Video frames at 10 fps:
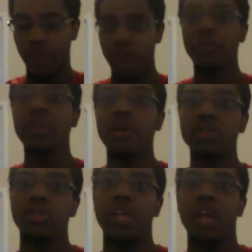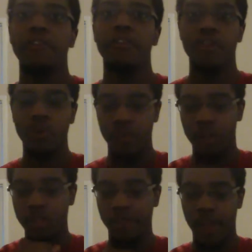how many monsters they have on the field,
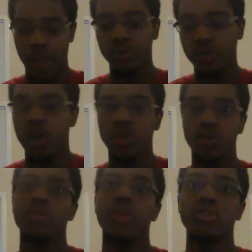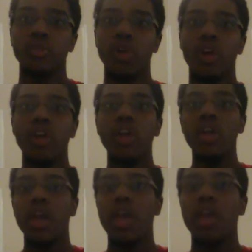regardless of how strong those monsters are,
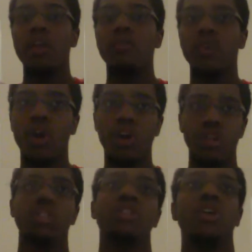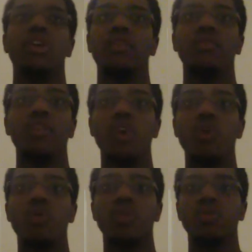and regardless of
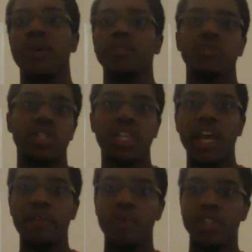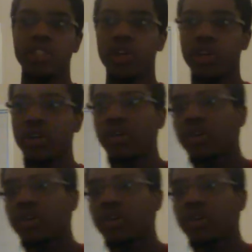what those monsters' attack points are.